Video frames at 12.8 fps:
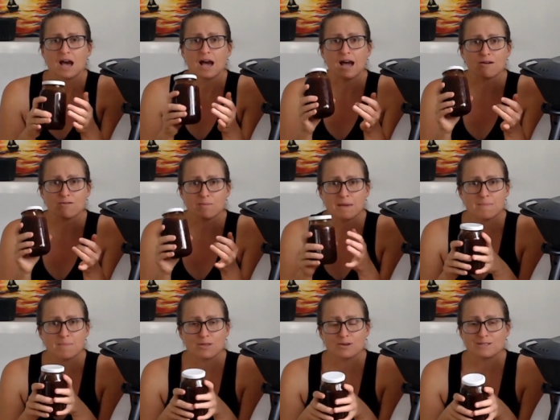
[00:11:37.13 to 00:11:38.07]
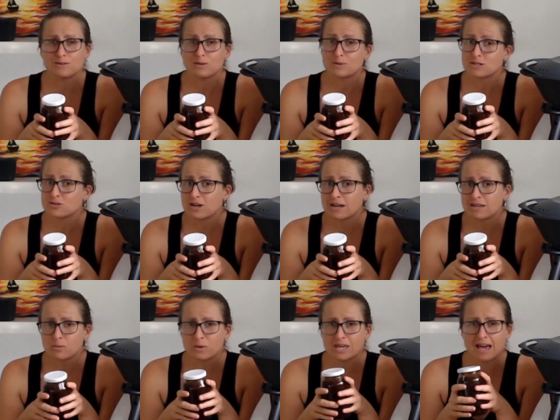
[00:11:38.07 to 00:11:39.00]
Remember, those of you in
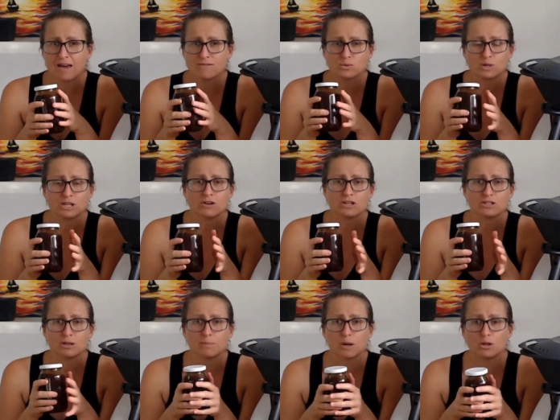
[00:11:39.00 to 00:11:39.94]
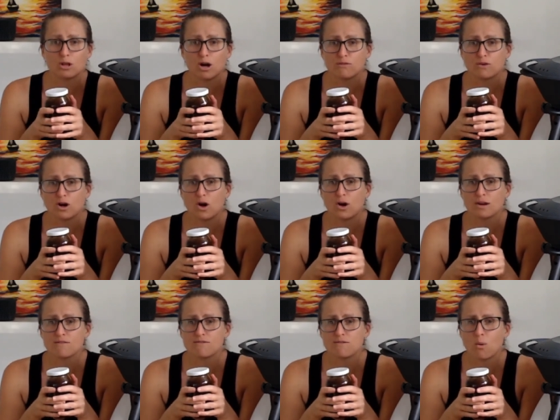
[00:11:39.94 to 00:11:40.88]
Australia, we have $29 bowl offer
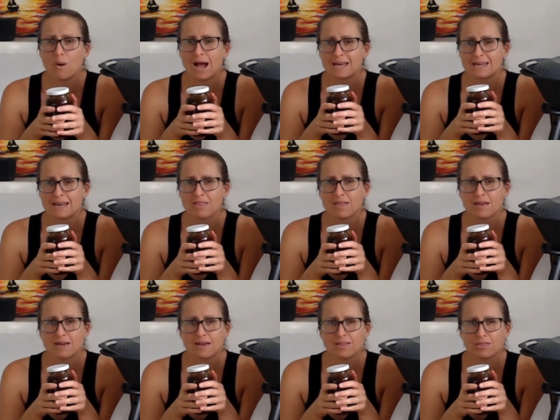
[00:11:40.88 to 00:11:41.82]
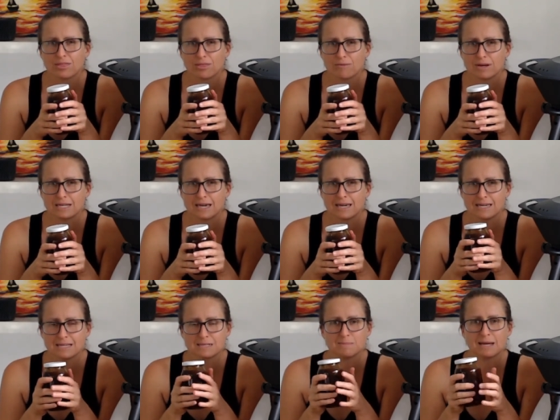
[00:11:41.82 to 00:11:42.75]
on for another 3 days.